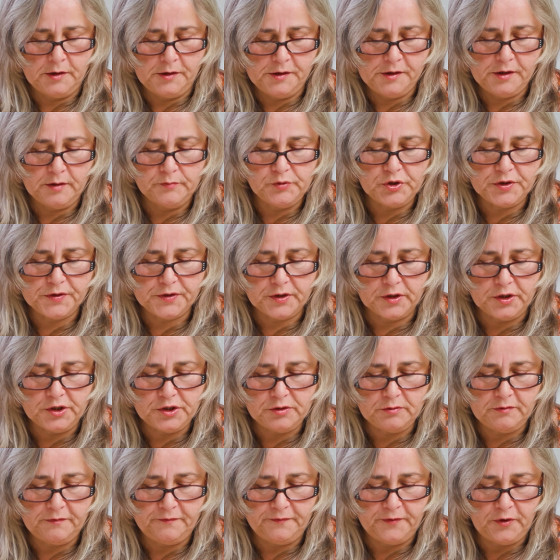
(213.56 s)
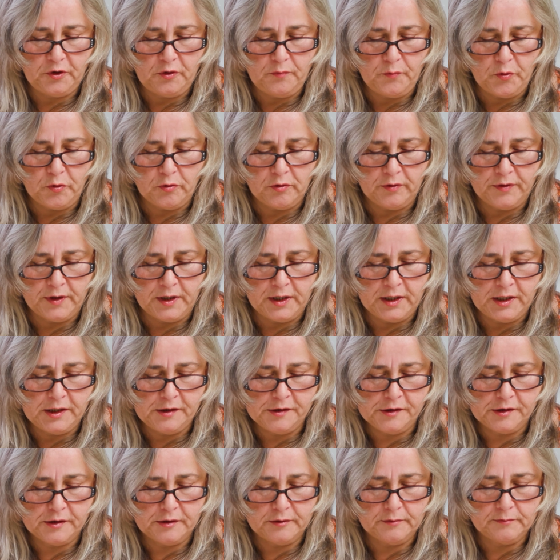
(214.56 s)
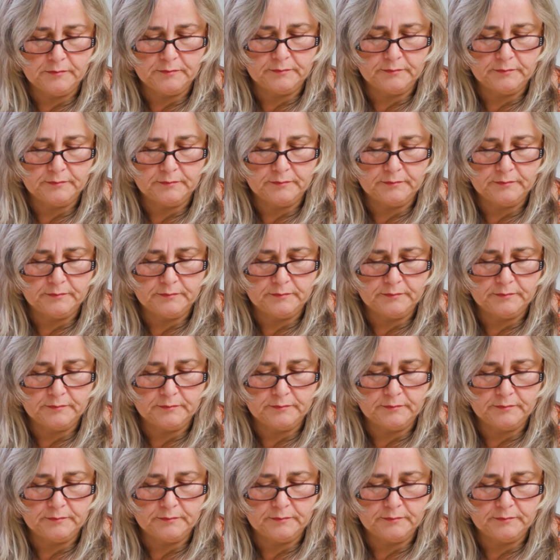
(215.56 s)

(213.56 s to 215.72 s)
So I'm just going to do a few more of these.